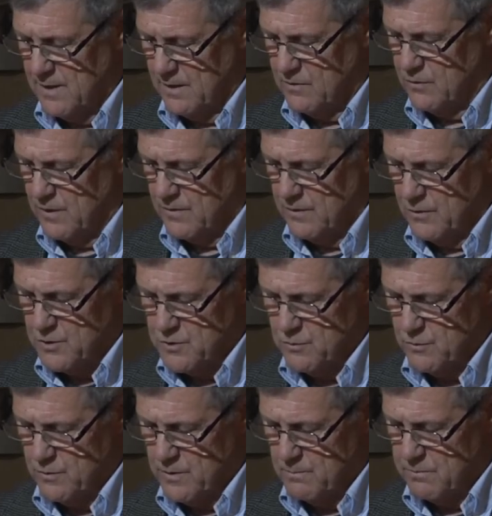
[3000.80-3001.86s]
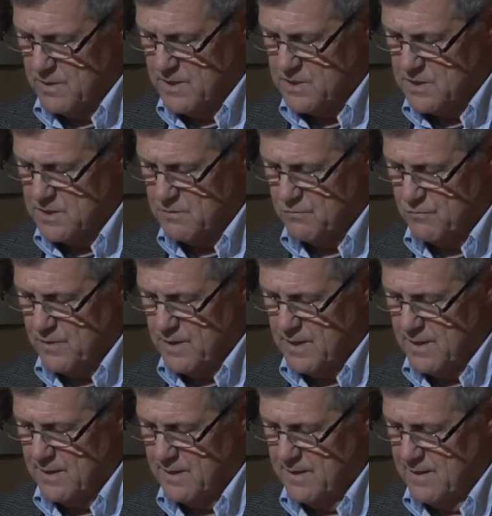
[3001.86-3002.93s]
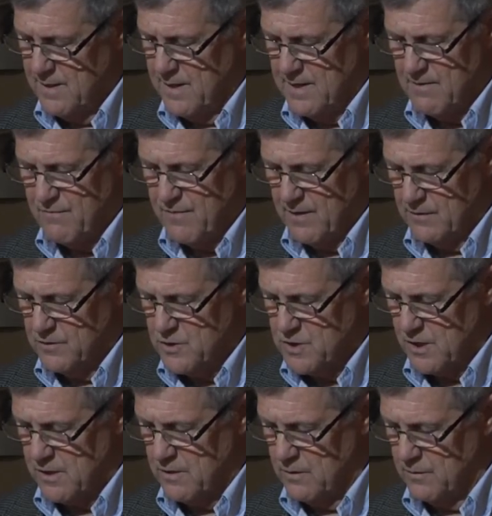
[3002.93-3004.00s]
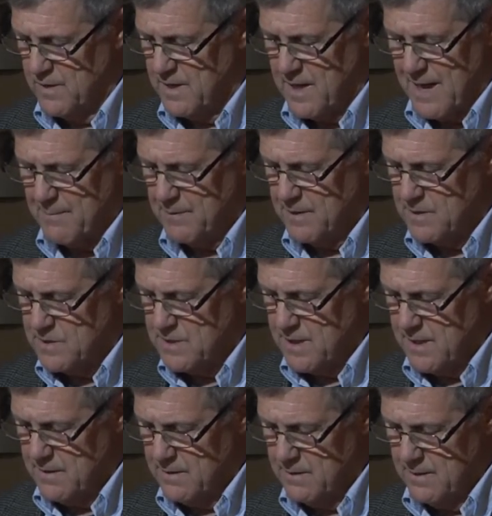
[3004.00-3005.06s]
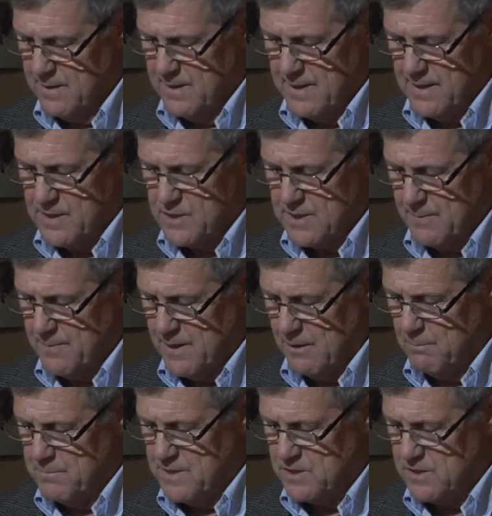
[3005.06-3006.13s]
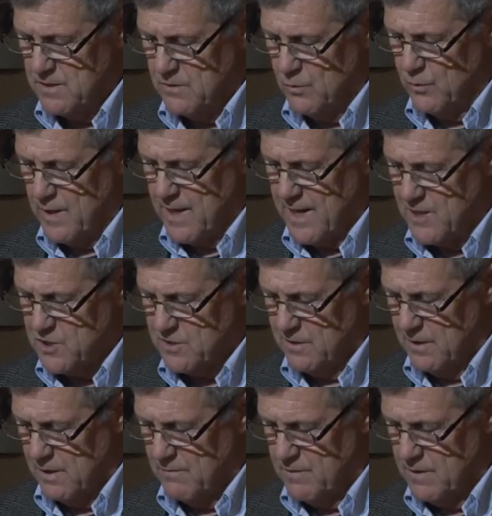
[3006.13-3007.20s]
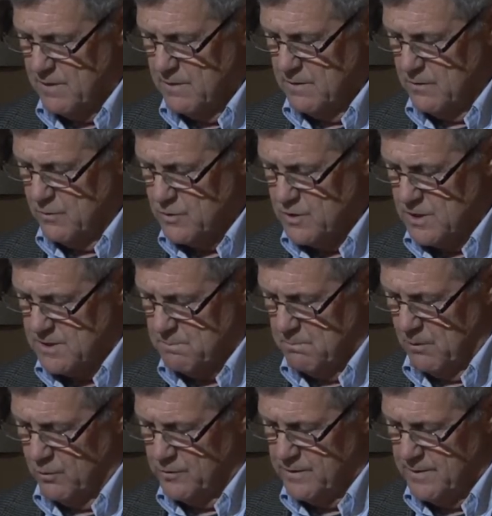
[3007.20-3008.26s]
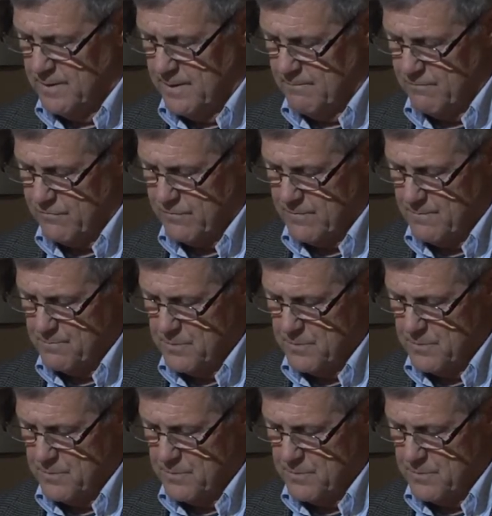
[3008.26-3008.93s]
including those that were in the process of feeding? Had he failed to securely cap a container? Had he somehow missed a newly hatched larva or just molted nymph?